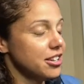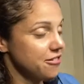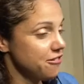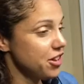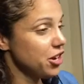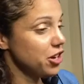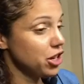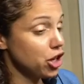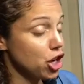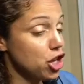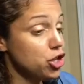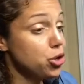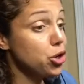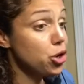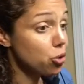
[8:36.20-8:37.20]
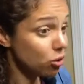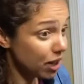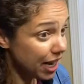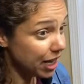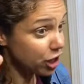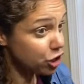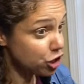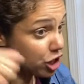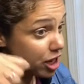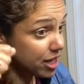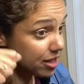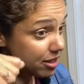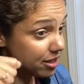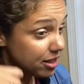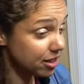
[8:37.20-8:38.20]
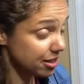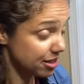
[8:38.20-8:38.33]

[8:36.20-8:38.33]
Very good. Do you like cheese?